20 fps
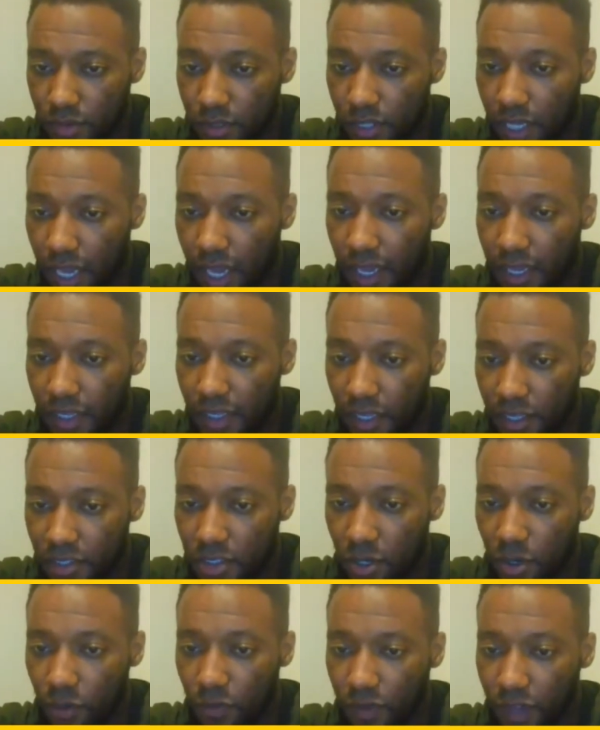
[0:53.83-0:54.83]
Get
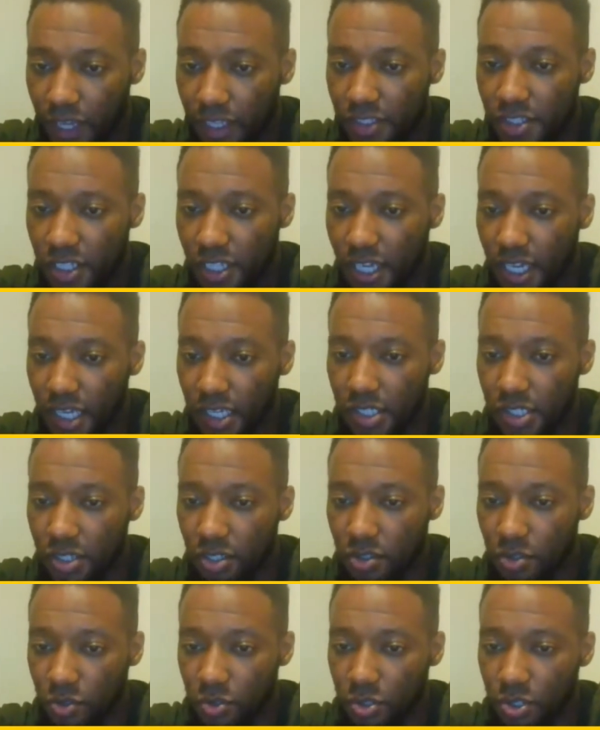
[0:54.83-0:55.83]
yourself an
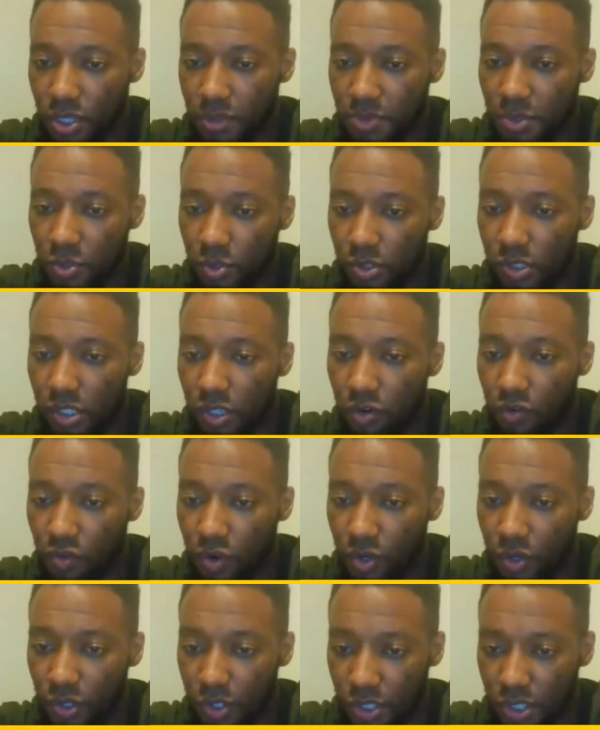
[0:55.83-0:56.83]
education or some sort of
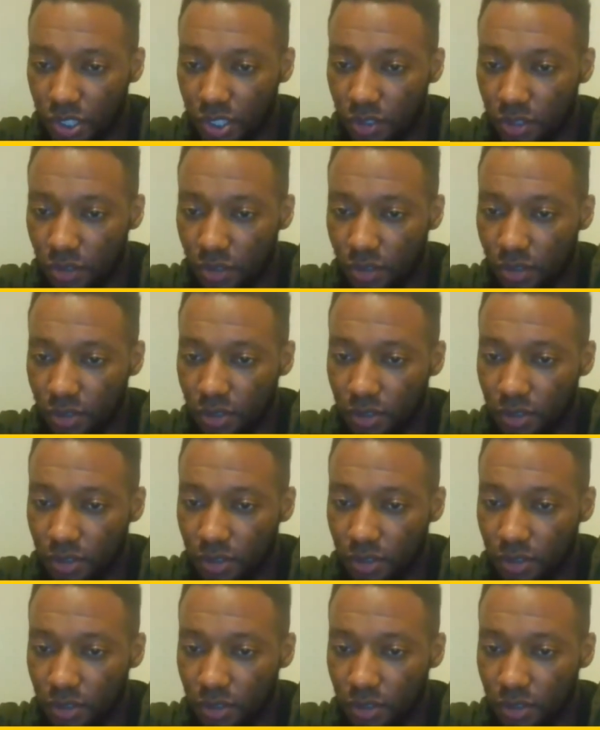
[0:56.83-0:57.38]
degree or skill.